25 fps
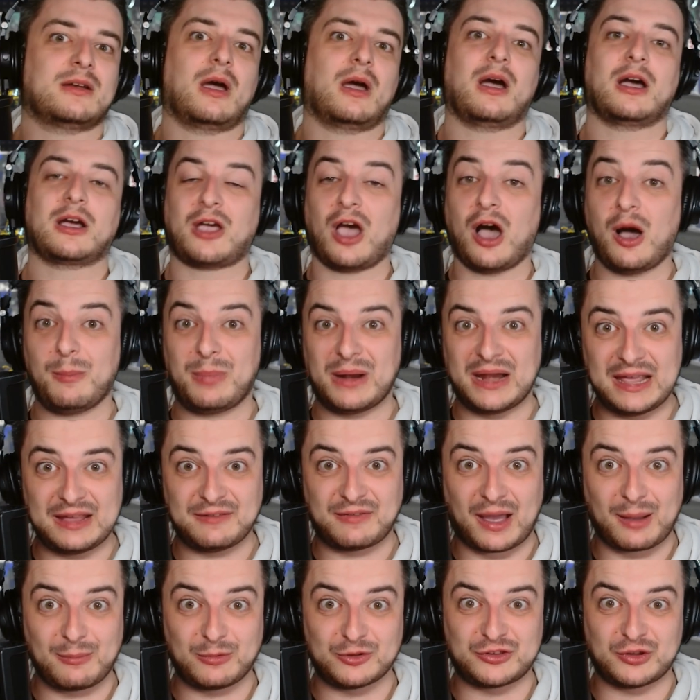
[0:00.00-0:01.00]
Can't believe
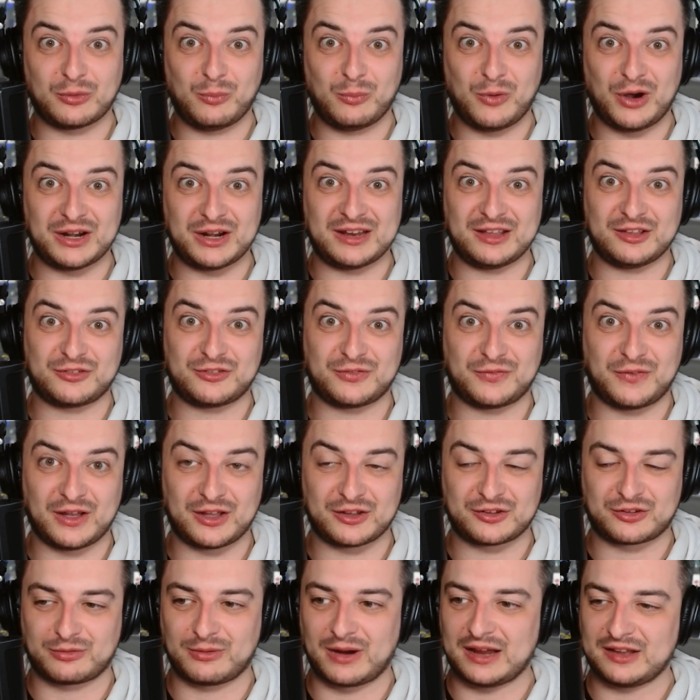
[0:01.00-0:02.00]
Hamilton won his first
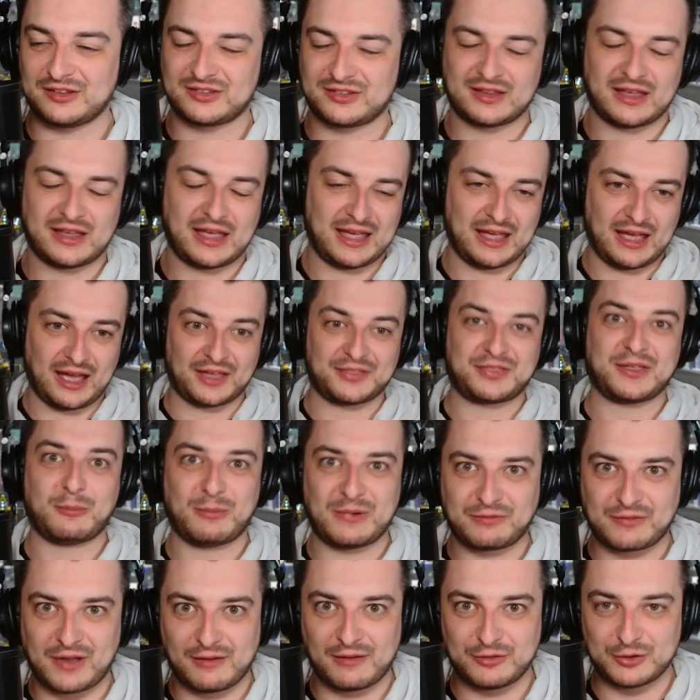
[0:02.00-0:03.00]
race. I think we've
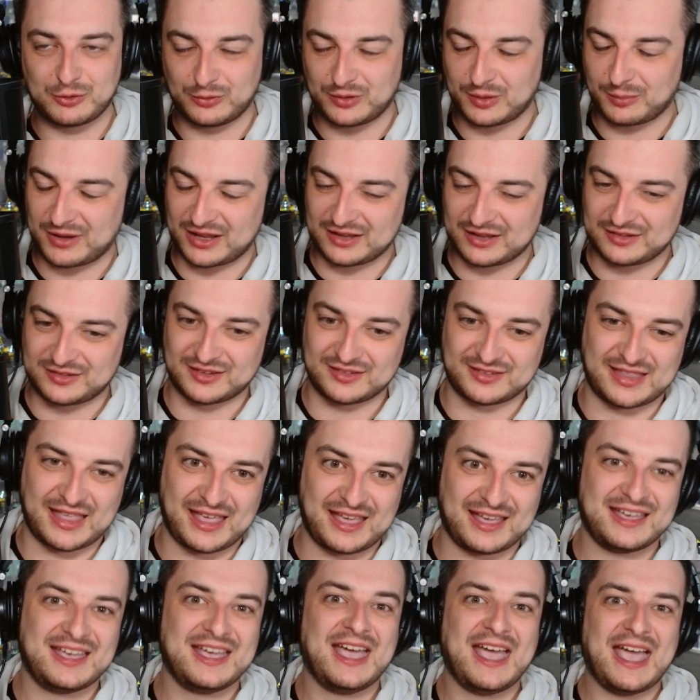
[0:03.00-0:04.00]
covered all the bases there.
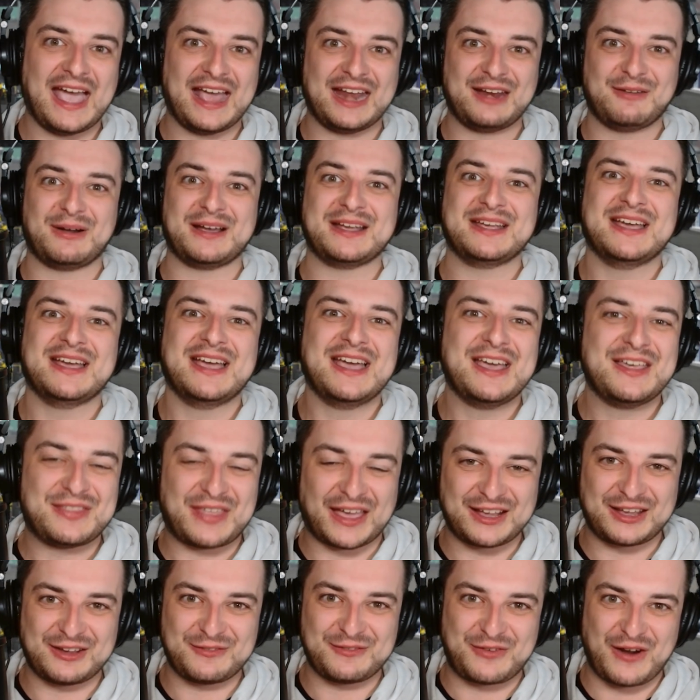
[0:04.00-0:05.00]
Anyway, thank
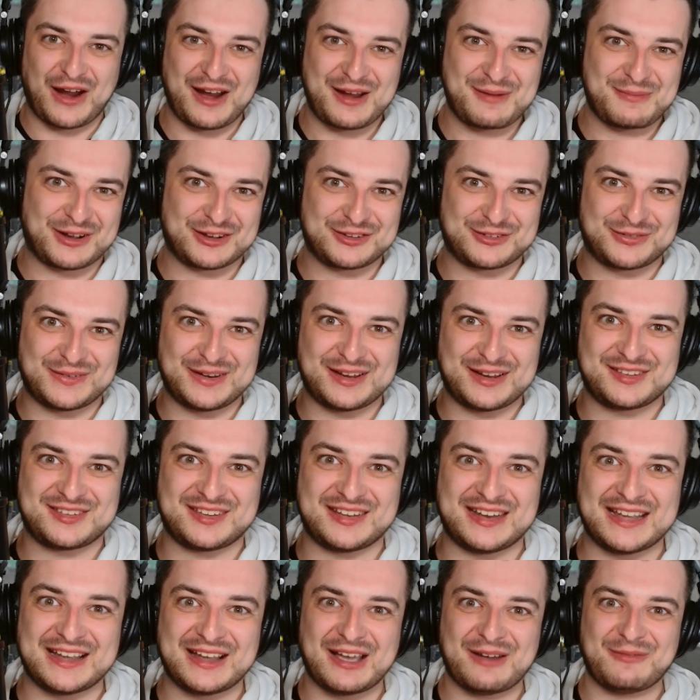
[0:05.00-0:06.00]
you very much for
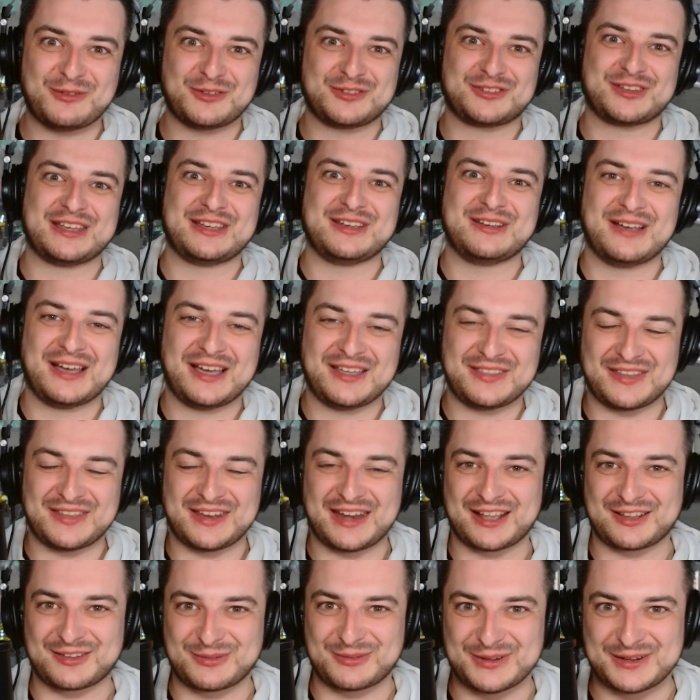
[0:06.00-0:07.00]
listening, and we'll see you at the
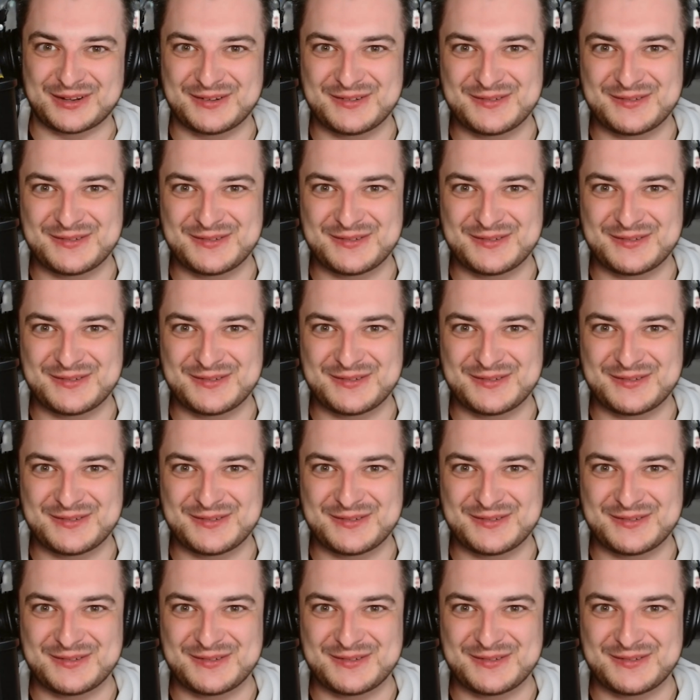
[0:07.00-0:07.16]
next one.